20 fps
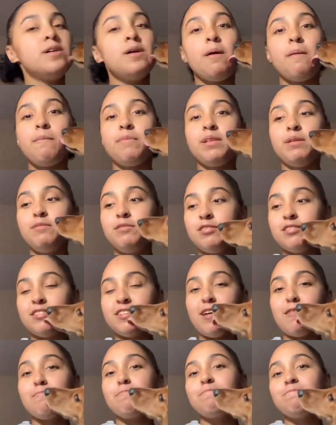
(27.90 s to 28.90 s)
But let me just
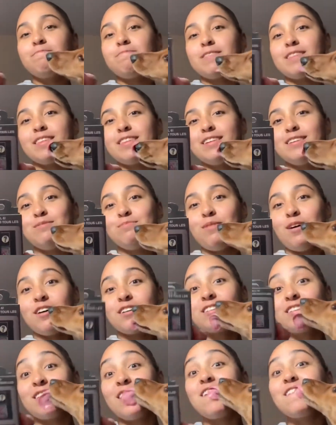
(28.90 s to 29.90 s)
say, this box,
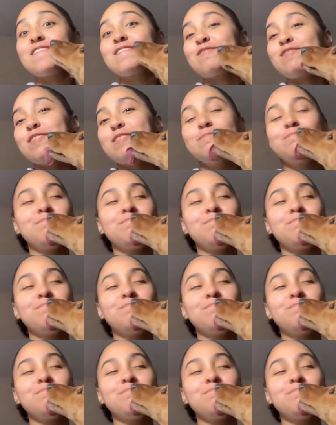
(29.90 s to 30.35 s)
I got three.